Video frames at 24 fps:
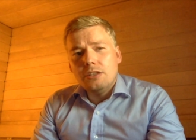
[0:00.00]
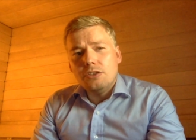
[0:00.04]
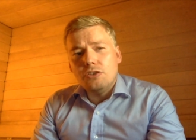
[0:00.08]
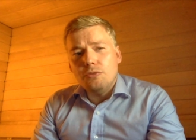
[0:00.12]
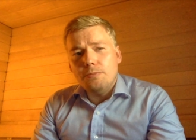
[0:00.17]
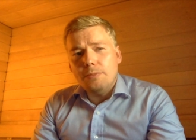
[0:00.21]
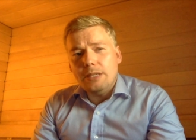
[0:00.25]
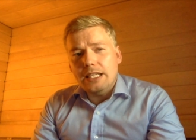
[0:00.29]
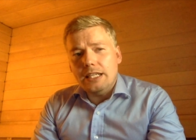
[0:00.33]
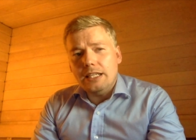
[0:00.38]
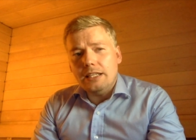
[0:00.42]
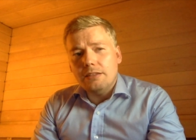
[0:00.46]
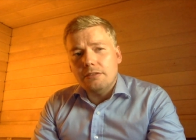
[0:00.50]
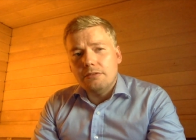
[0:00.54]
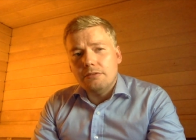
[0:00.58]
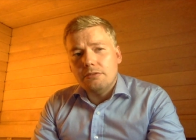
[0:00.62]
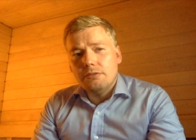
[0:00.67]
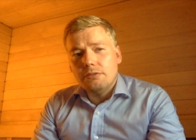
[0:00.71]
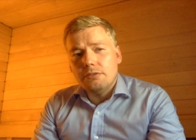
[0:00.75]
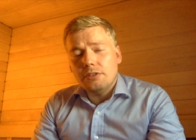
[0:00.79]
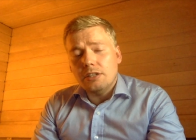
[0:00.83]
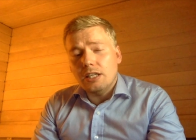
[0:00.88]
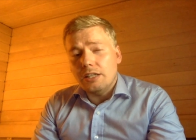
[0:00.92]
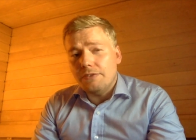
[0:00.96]
to be
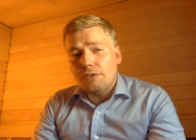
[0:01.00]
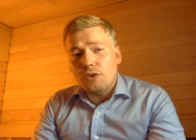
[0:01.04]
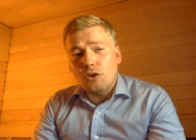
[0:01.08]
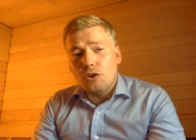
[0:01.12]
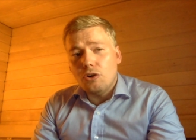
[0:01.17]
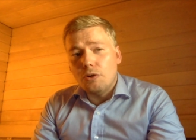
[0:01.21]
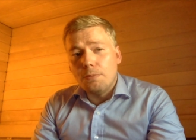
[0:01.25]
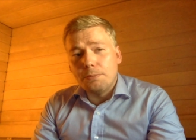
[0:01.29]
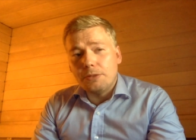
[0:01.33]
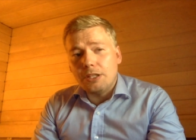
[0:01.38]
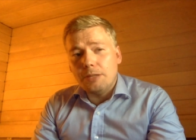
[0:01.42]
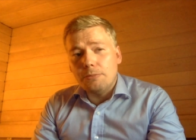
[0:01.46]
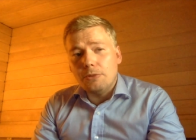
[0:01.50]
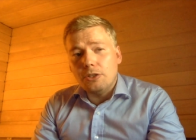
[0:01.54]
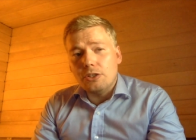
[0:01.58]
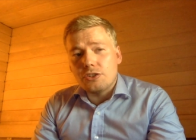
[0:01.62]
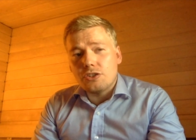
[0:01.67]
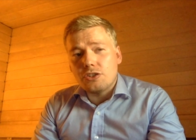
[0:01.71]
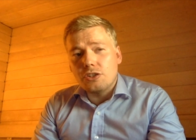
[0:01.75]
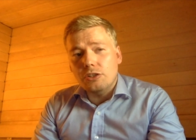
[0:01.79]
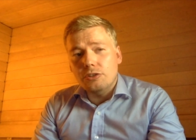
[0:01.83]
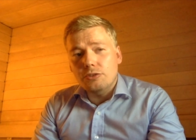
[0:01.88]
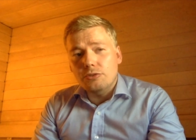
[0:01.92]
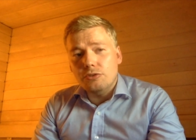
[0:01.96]
kind of
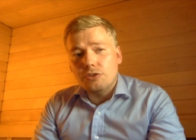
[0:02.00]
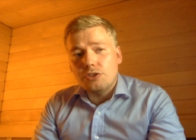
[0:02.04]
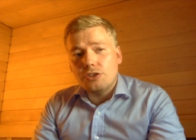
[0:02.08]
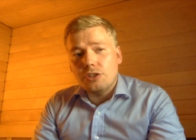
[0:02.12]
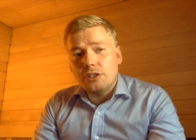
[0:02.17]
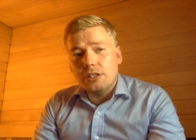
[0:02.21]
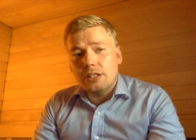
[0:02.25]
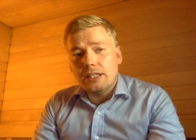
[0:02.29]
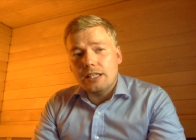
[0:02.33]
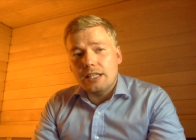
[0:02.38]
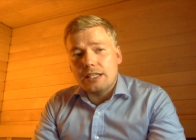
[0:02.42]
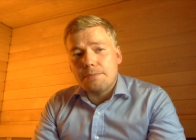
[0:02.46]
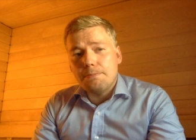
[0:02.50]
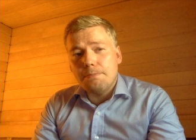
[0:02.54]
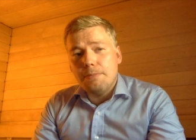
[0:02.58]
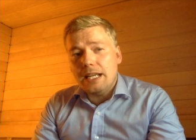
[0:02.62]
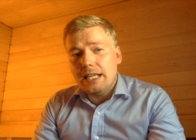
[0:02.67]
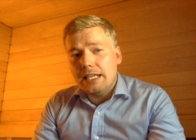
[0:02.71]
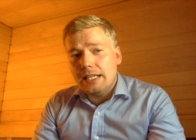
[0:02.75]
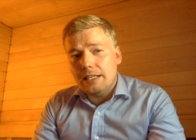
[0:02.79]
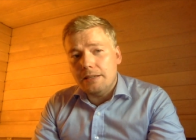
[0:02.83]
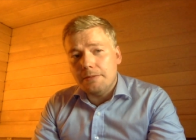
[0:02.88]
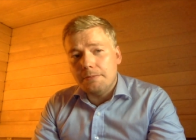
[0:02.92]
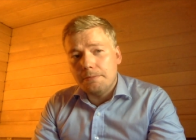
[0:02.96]
optimal solution. It has
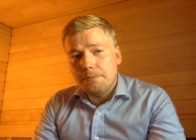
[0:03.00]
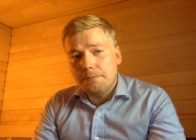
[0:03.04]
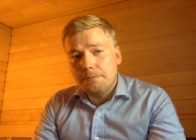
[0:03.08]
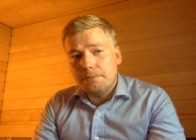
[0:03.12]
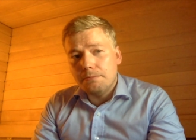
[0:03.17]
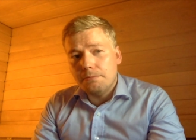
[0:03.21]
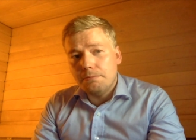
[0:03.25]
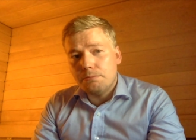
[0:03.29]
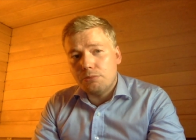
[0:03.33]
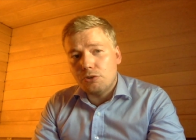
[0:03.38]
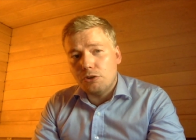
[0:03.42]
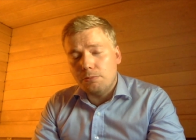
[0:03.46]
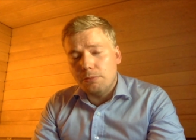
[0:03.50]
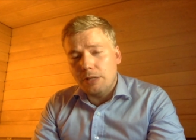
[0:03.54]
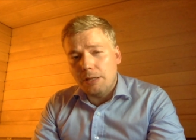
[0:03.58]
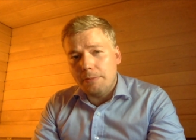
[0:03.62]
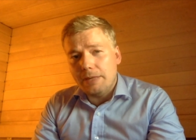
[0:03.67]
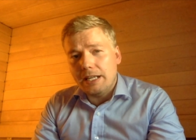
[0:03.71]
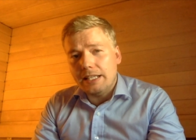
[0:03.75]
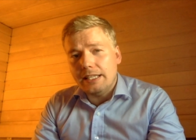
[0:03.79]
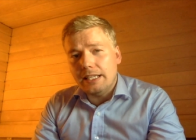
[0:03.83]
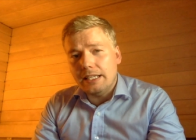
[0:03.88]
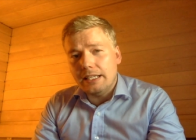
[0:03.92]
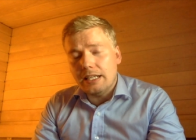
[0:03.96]
many
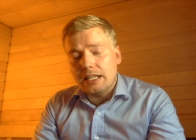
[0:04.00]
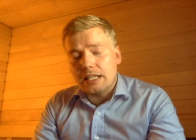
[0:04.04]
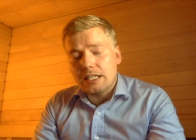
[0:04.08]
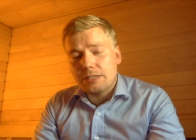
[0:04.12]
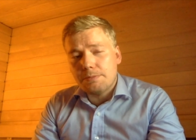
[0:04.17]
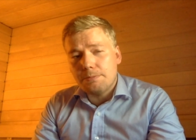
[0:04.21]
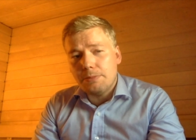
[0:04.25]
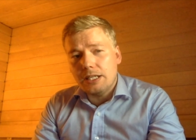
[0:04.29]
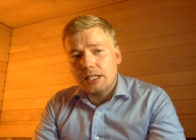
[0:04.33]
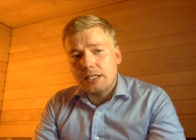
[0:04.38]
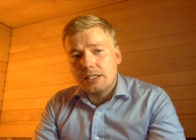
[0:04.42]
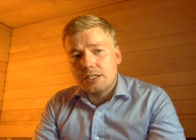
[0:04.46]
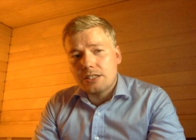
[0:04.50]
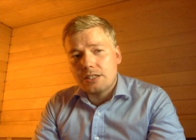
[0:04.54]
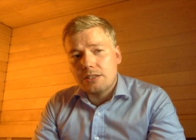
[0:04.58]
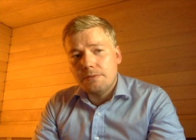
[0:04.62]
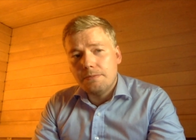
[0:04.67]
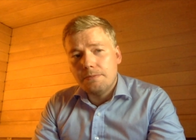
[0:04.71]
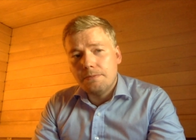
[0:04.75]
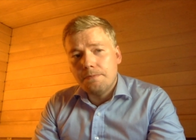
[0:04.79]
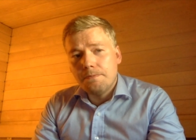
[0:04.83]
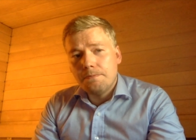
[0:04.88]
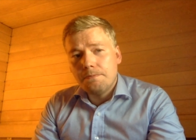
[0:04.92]
problematic aspects.